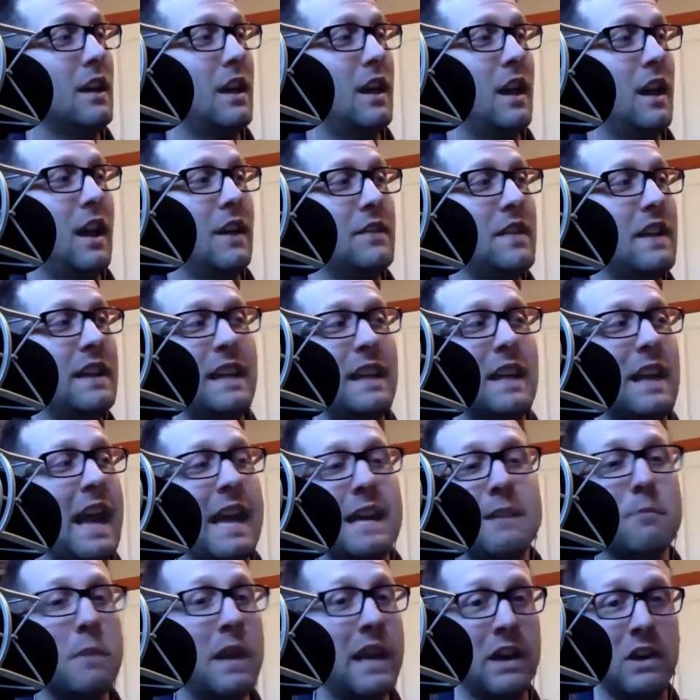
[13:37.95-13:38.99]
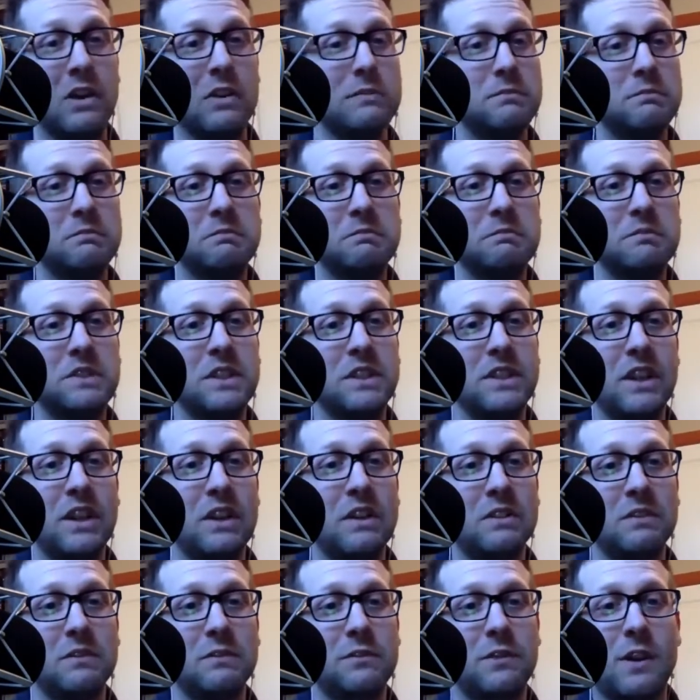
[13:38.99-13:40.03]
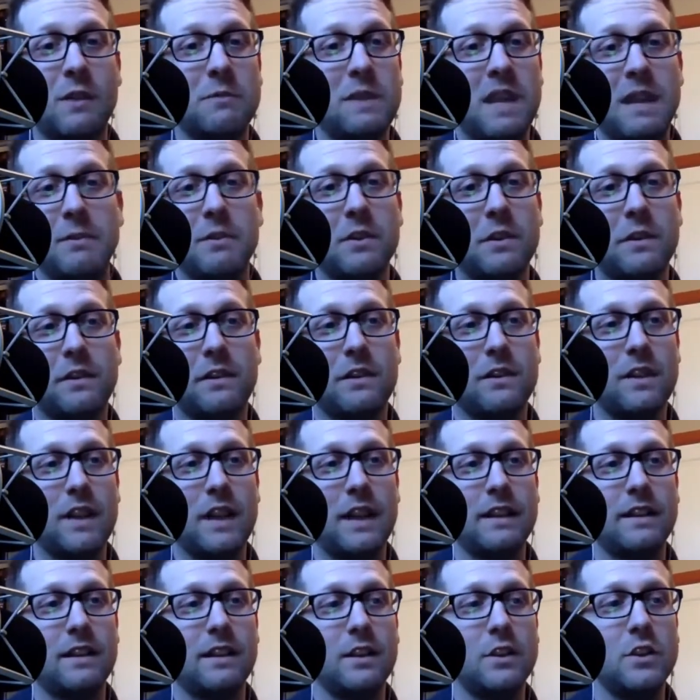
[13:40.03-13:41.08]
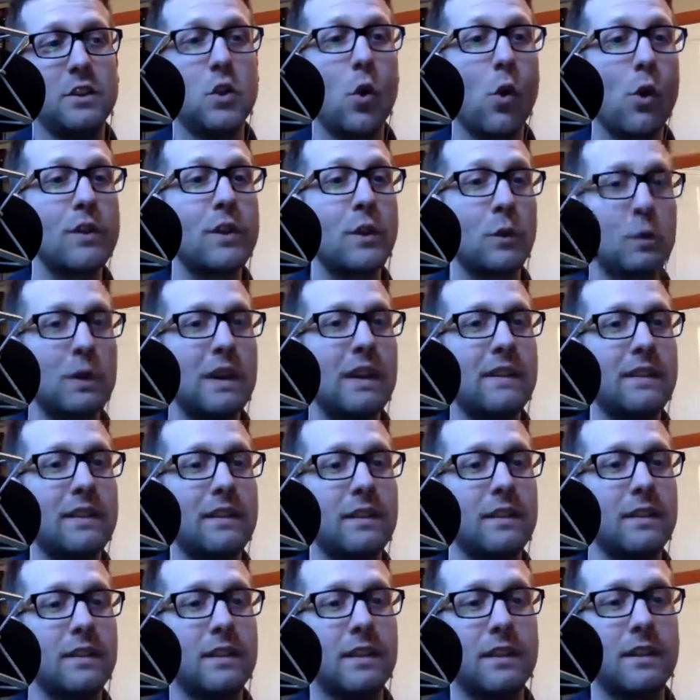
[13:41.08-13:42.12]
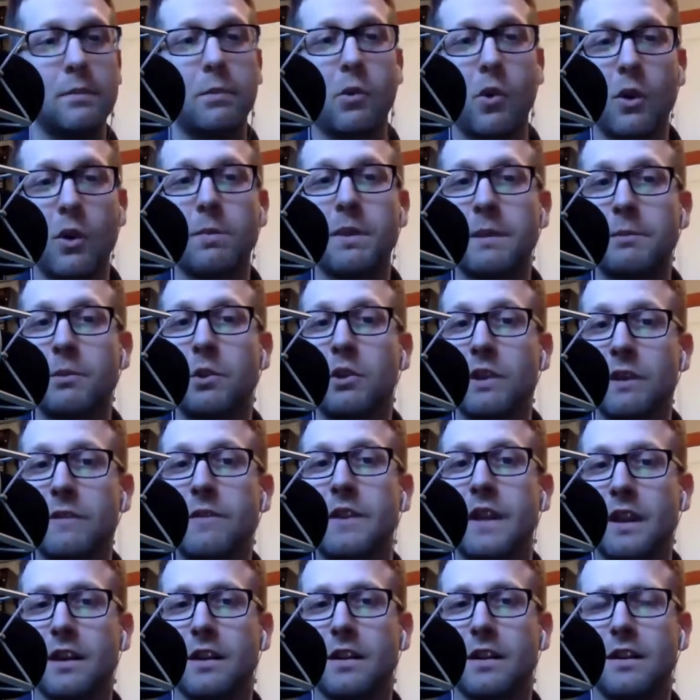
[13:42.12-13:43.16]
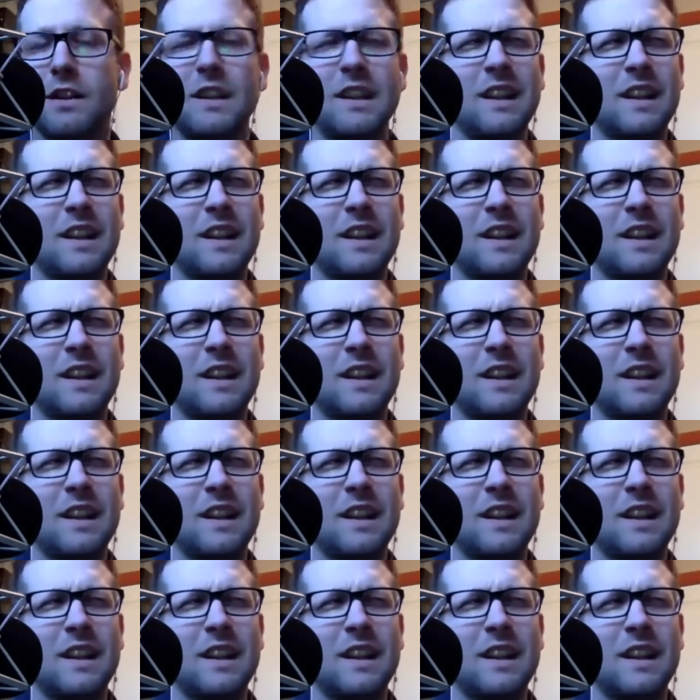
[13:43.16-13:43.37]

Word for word: Uh, they get hate mail, you know, from neighbors like, you're the reason these poor people live here.